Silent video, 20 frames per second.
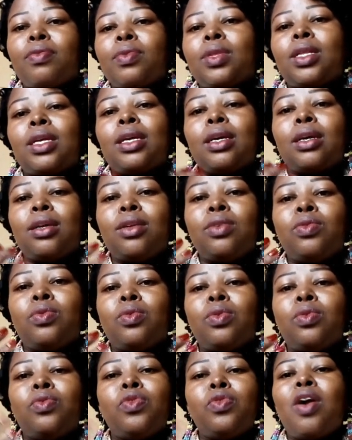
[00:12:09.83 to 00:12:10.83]

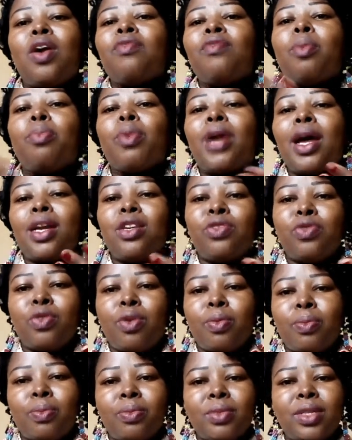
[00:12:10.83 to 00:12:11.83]
if you have the
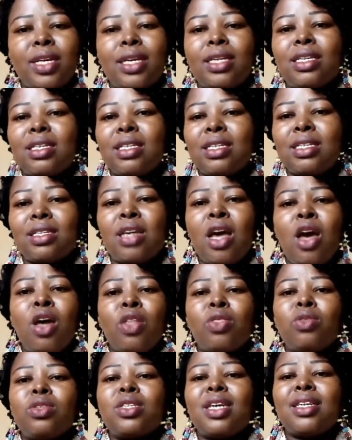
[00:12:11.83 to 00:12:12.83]
platform. That is,
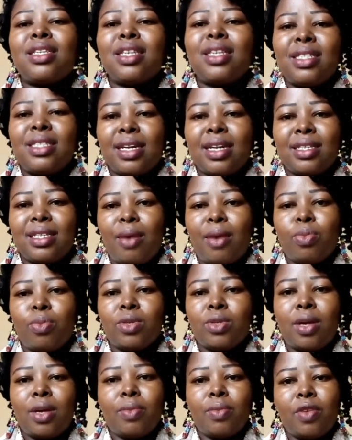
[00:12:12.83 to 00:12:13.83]
those are just
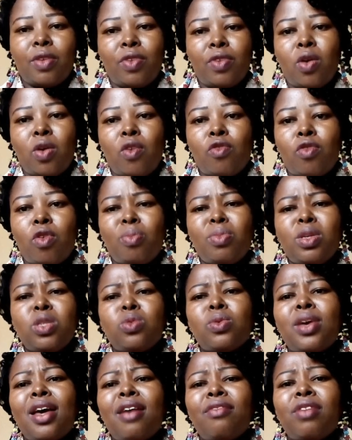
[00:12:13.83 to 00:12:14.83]
examples I'm giving of hobbies.
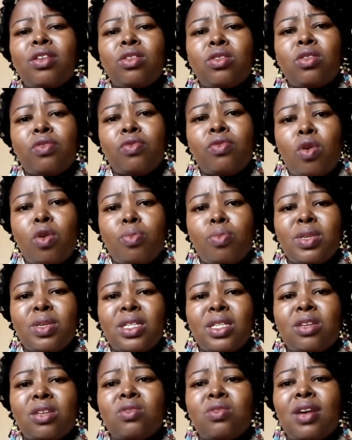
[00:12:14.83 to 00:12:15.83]
We have a lot of hobbies
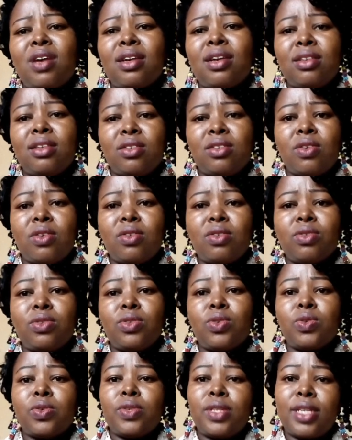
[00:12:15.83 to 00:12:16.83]
that you can
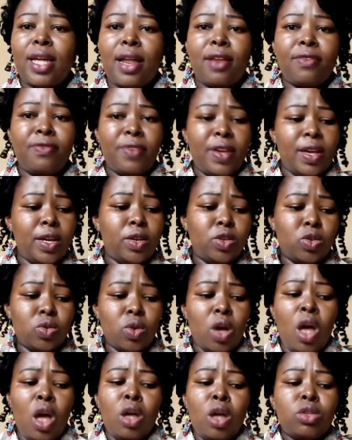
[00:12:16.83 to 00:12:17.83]
introduce yourself into.
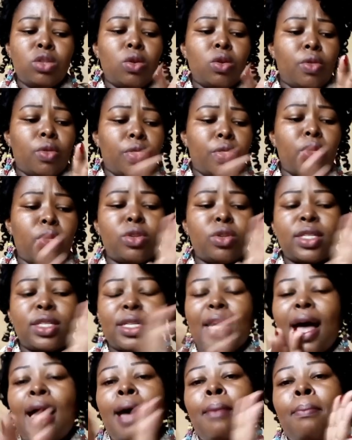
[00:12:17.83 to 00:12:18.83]
So those
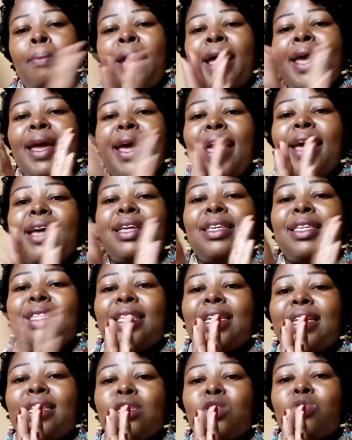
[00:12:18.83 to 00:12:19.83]
are my 8
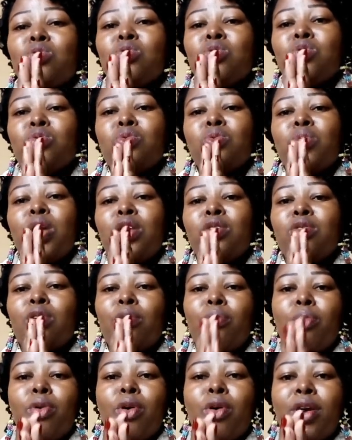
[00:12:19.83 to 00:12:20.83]
things to do when you're
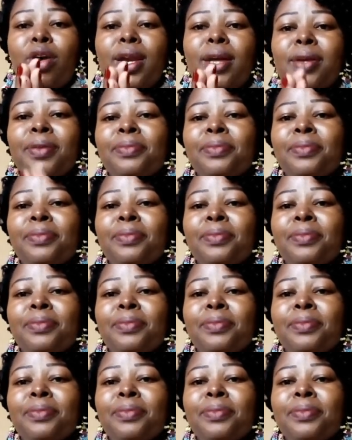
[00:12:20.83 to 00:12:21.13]
bored.